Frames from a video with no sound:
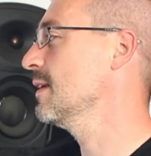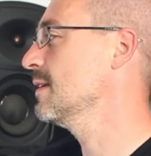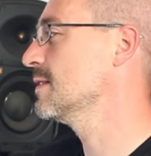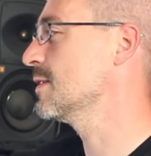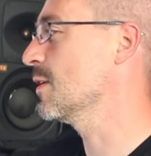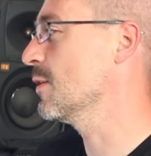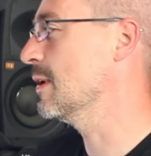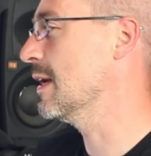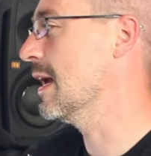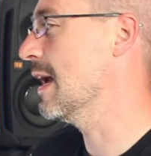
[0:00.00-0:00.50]

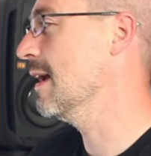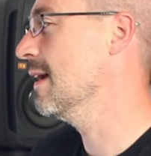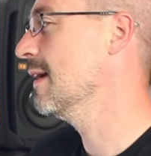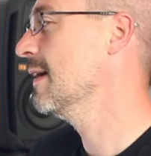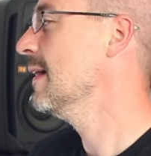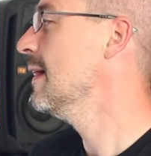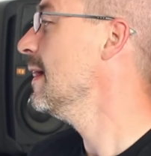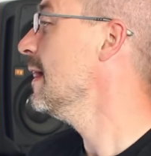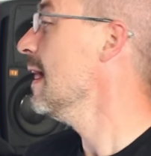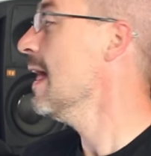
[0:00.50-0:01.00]
So yeah,
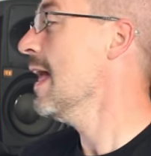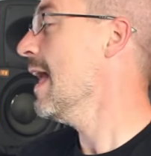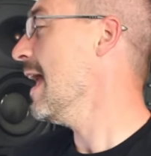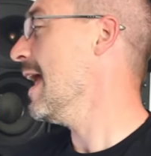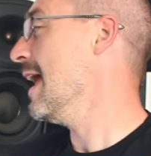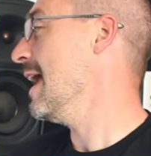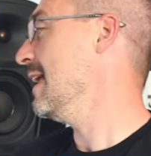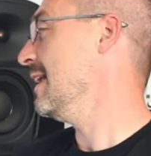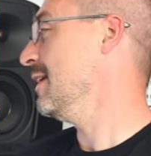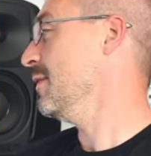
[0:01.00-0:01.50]

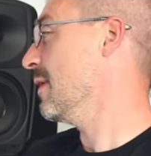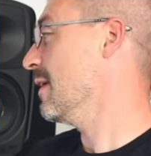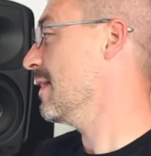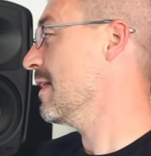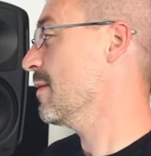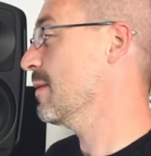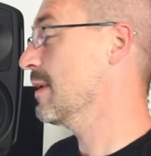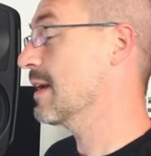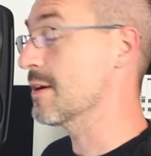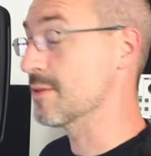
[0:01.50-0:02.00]
anyway,
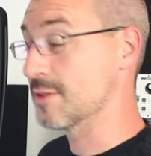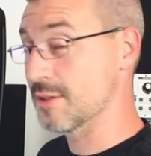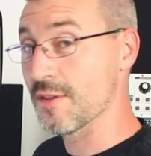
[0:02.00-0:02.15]
there we go.